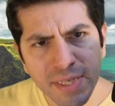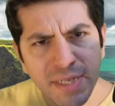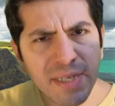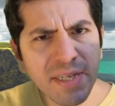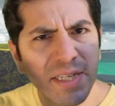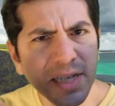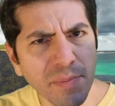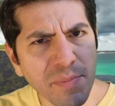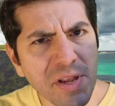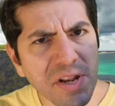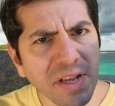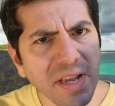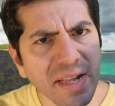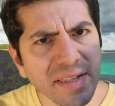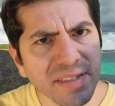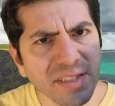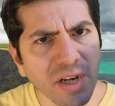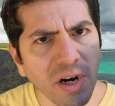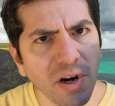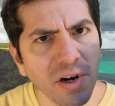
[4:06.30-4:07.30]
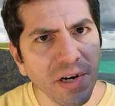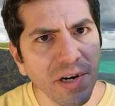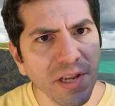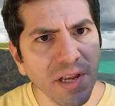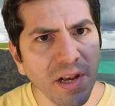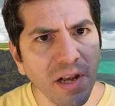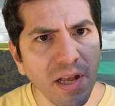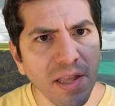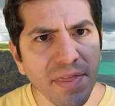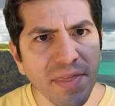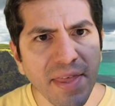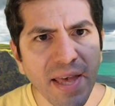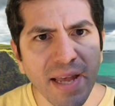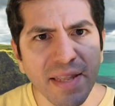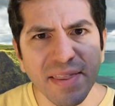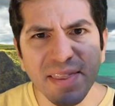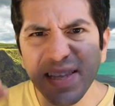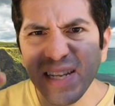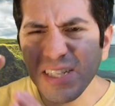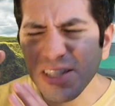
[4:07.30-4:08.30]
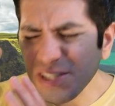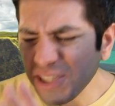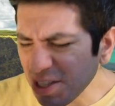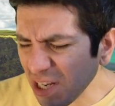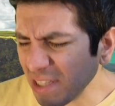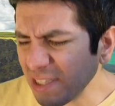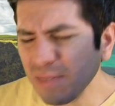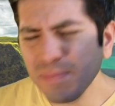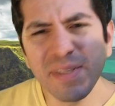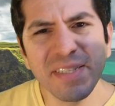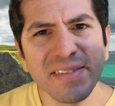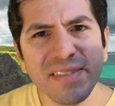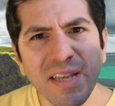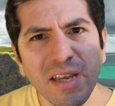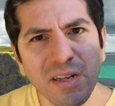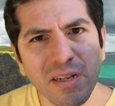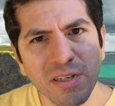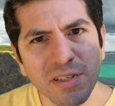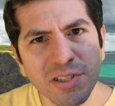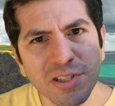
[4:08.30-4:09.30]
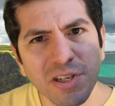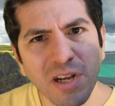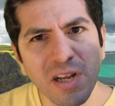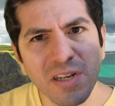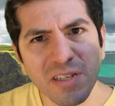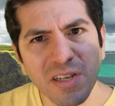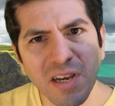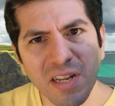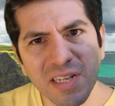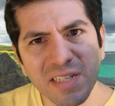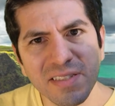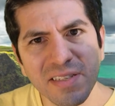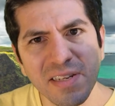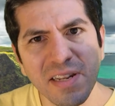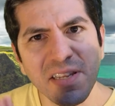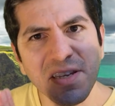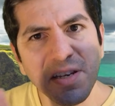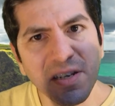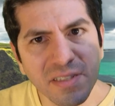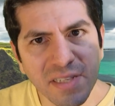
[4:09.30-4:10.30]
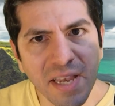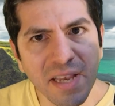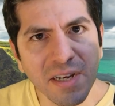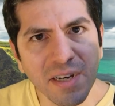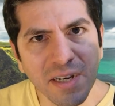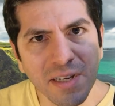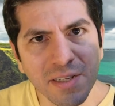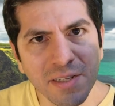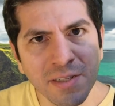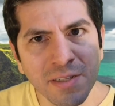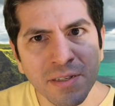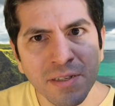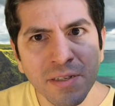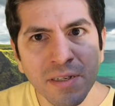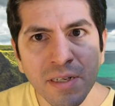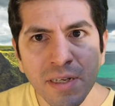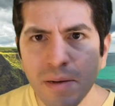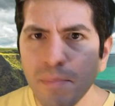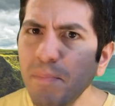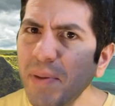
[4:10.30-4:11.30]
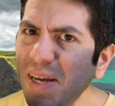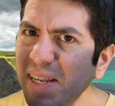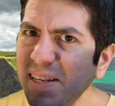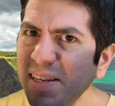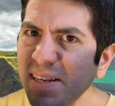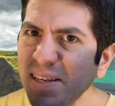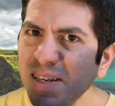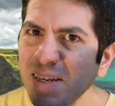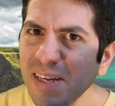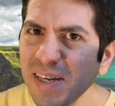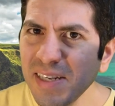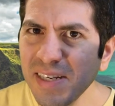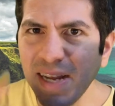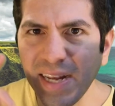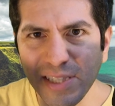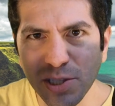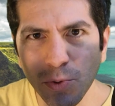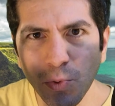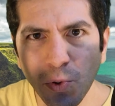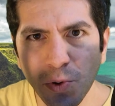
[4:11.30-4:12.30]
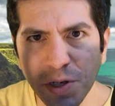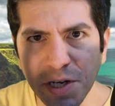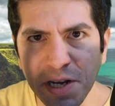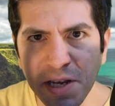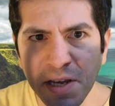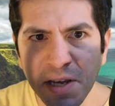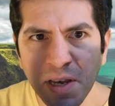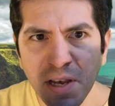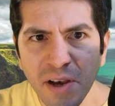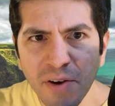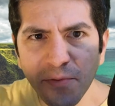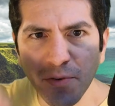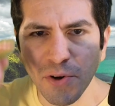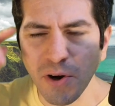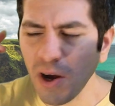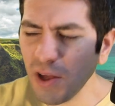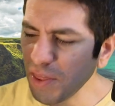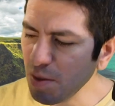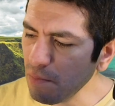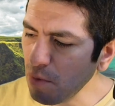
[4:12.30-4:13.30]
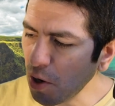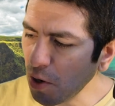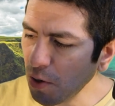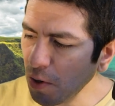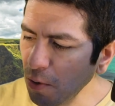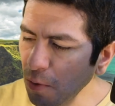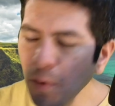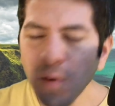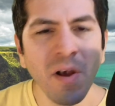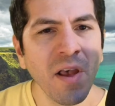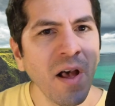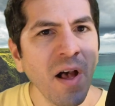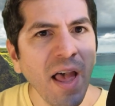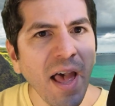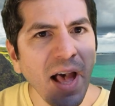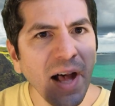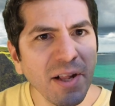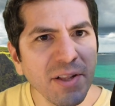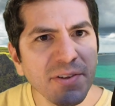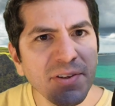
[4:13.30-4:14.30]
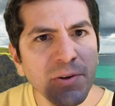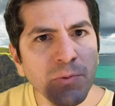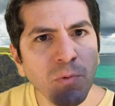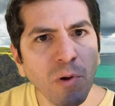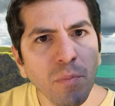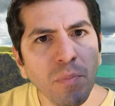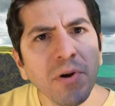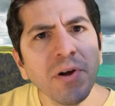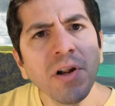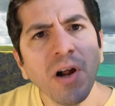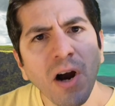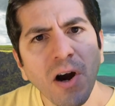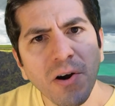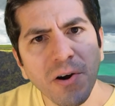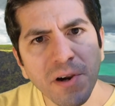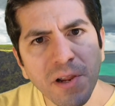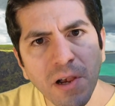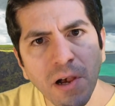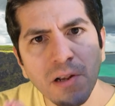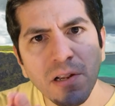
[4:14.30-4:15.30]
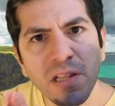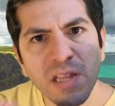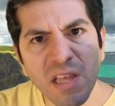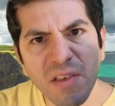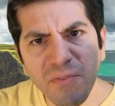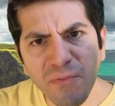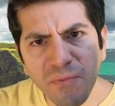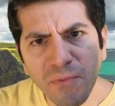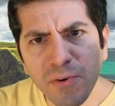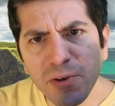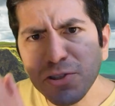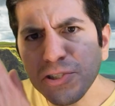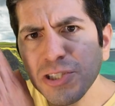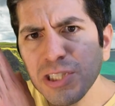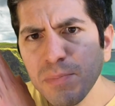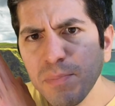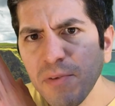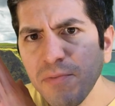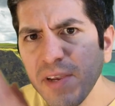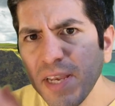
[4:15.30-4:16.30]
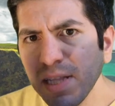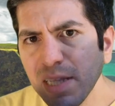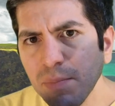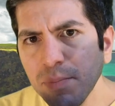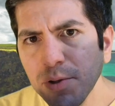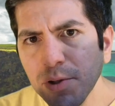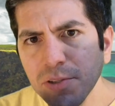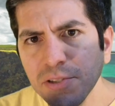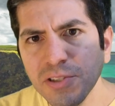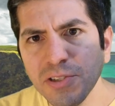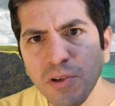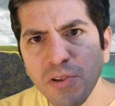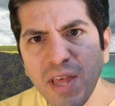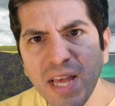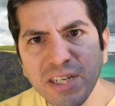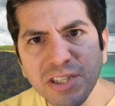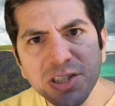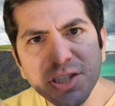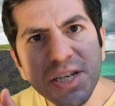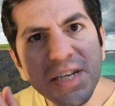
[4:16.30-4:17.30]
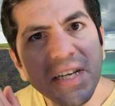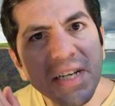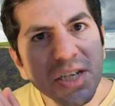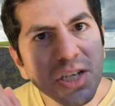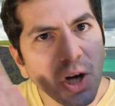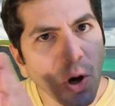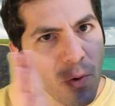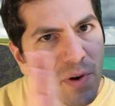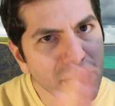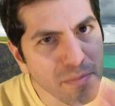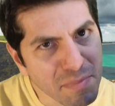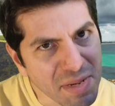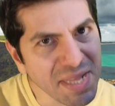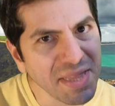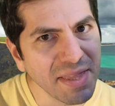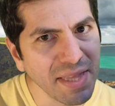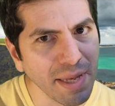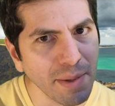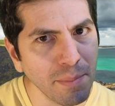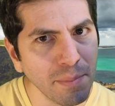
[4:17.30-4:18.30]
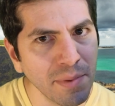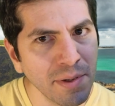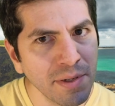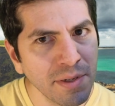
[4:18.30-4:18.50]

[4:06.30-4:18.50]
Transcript: communicates to Arianne that they just missed out on Jon Connington and young Aegon. But not to worry, for on the morrow, Haldon will put Arianne on the first ship available so that she can go and meet them.